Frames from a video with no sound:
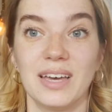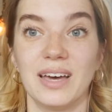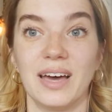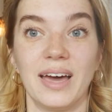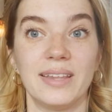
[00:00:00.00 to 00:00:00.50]

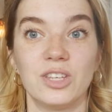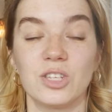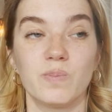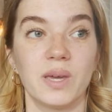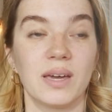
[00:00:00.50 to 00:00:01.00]
And
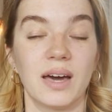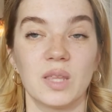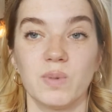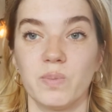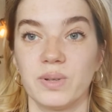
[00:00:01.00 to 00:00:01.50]
just pick other
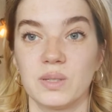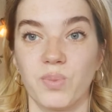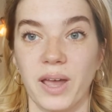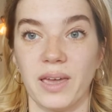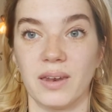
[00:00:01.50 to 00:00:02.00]
people's
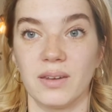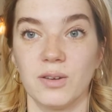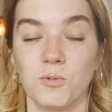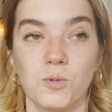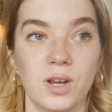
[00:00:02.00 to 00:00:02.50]
brain.
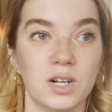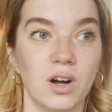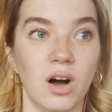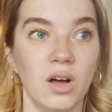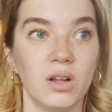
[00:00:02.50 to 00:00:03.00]
We are
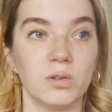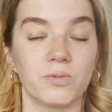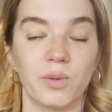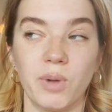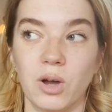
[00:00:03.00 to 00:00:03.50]
all
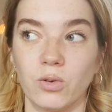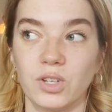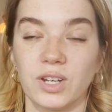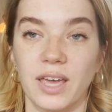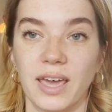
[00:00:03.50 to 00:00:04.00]

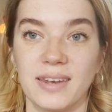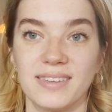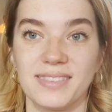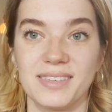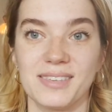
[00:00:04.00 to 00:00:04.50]
remote, and
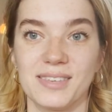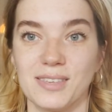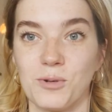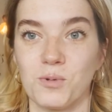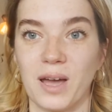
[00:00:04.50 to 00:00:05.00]
this is
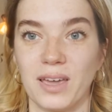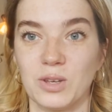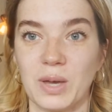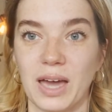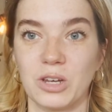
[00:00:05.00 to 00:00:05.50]
a way
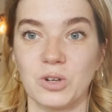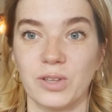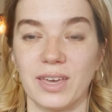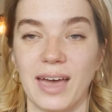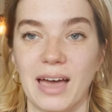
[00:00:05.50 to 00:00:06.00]
to
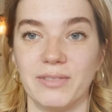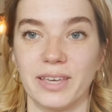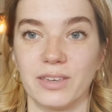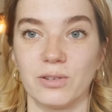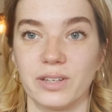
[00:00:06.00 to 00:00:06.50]
actually have
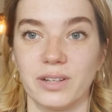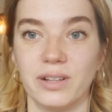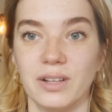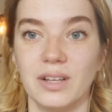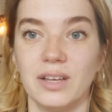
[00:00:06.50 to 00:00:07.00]
like a
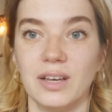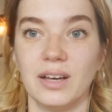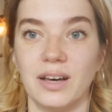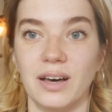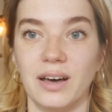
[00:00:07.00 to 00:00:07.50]
little
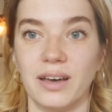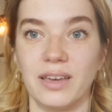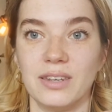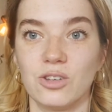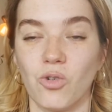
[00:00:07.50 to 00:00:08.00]

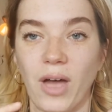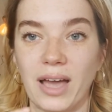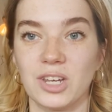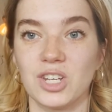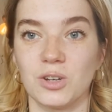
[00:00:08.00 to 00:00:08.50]

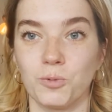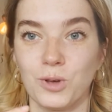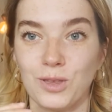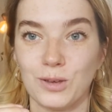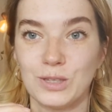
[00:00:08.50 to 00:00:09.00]
interaction
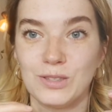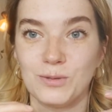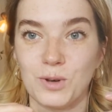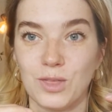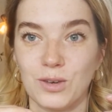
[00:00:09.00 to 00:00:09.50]
with
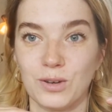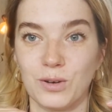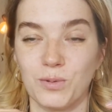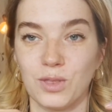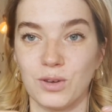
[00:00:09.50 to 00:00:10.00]

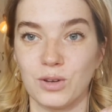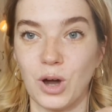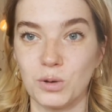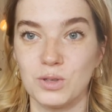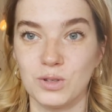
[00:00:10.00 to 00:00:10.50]
your
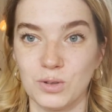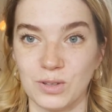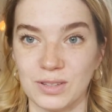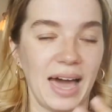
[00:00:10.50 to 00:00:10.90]
co-student.